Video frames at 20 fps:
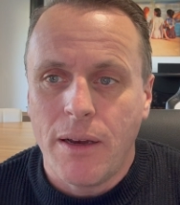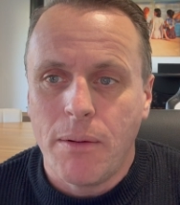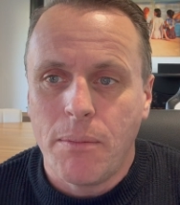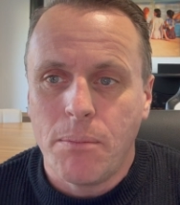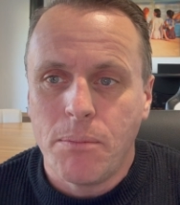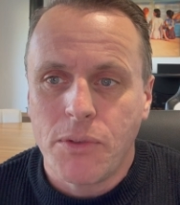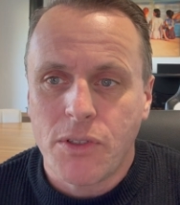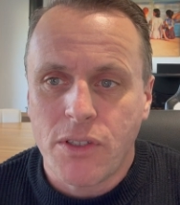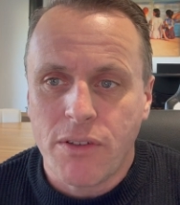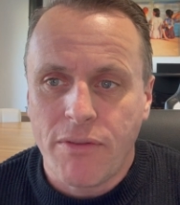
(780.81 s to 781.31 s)

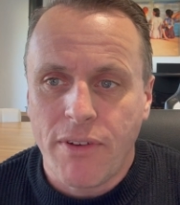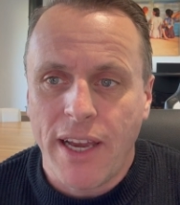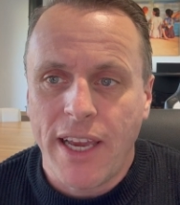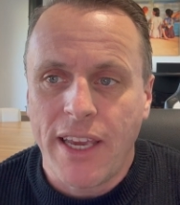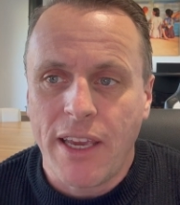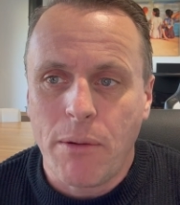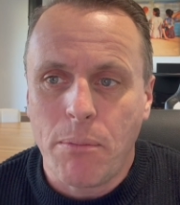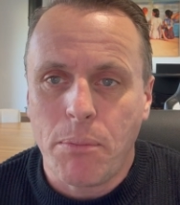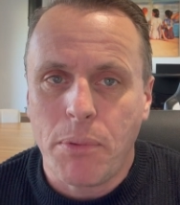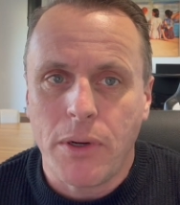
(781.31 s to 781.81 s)
surveying
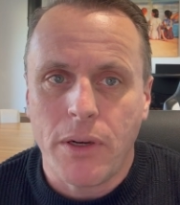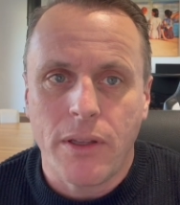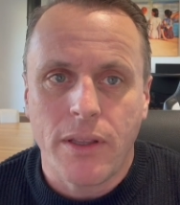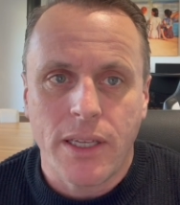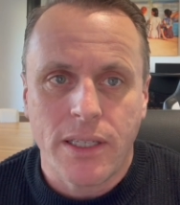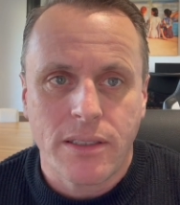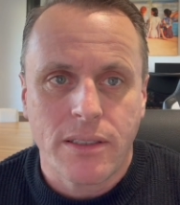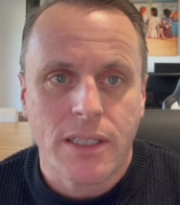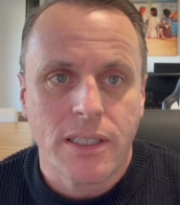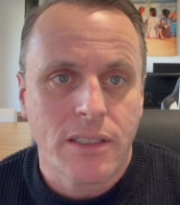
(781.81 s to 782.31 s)
input,
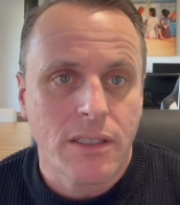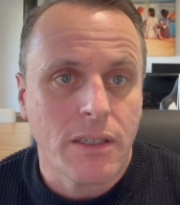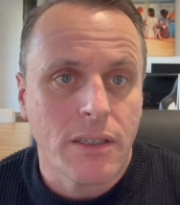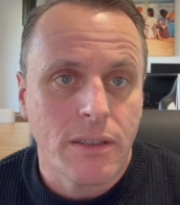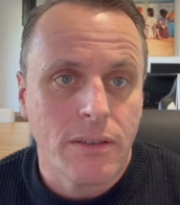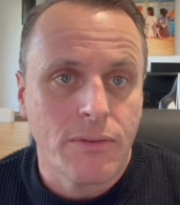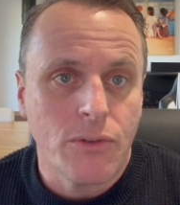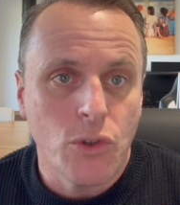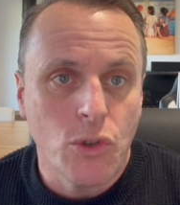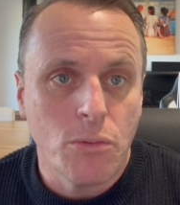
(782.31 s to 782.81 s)
that's kind
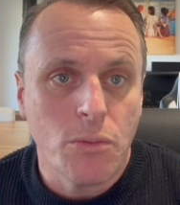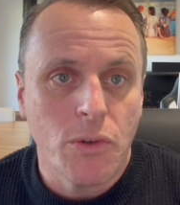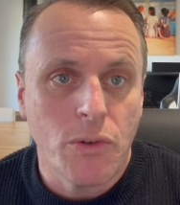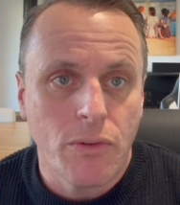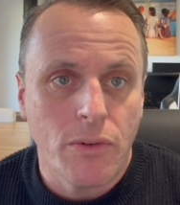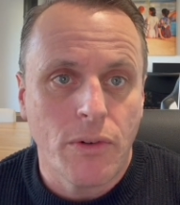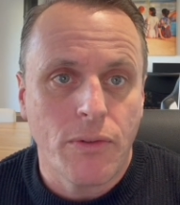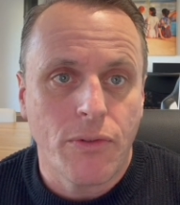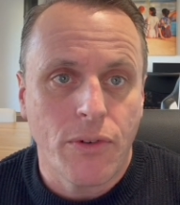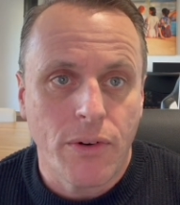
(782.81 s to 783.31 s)
of
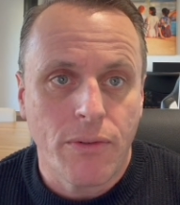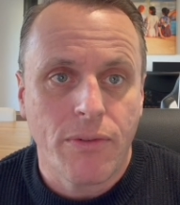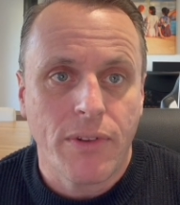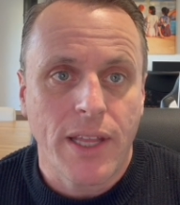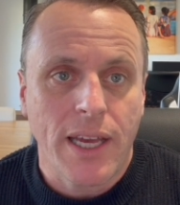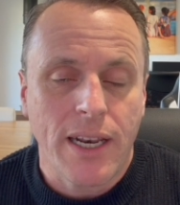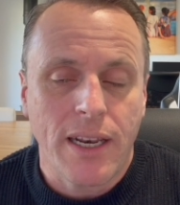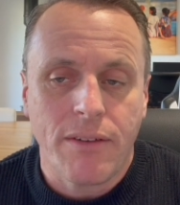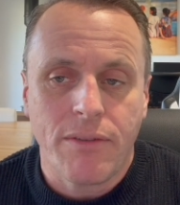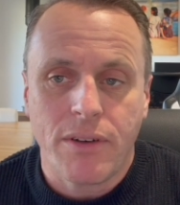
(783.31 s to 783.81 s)
normal for
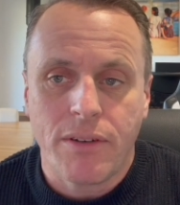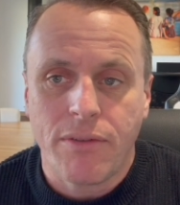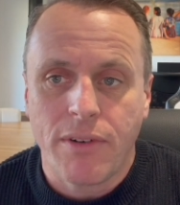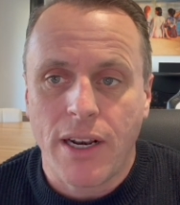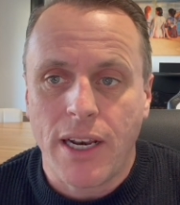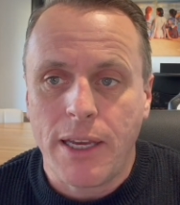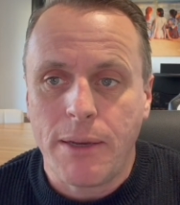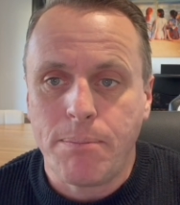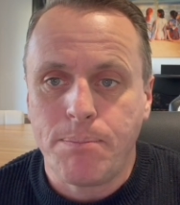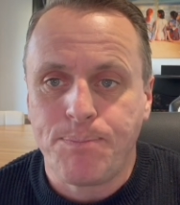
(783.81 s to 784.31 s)
that level of
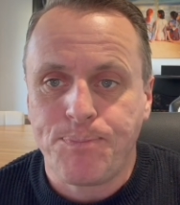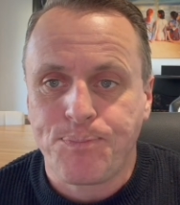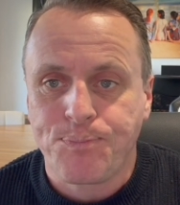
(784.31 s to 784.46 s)
claim.